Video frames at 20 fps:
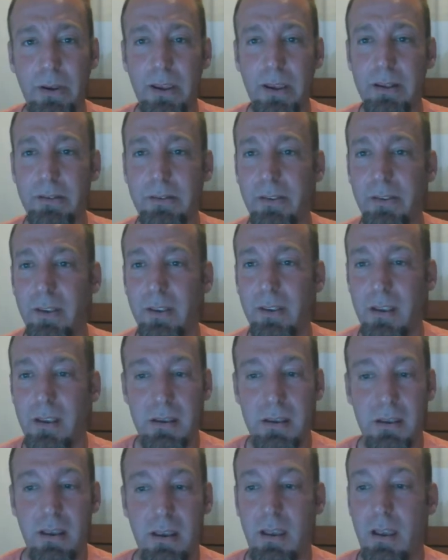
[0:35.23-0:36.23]
and
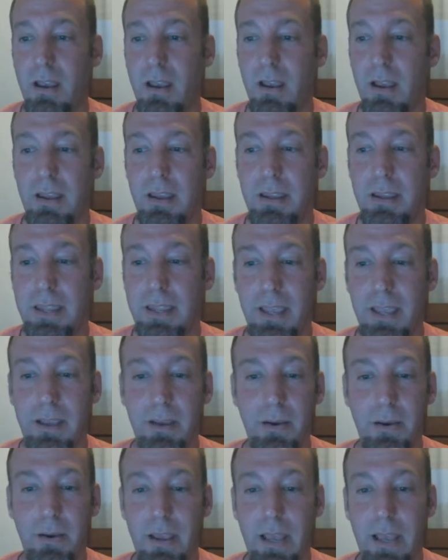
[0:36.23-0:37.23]
yeah,
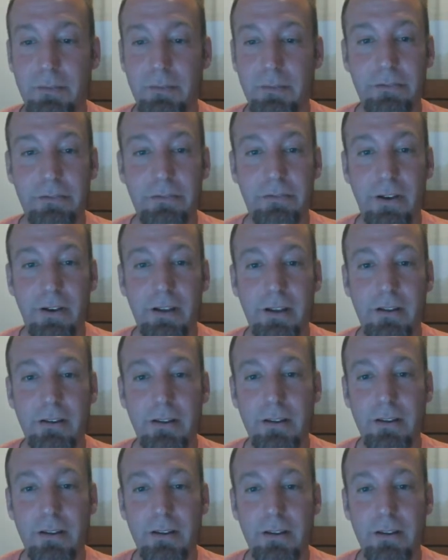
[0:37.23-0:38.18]
having fun.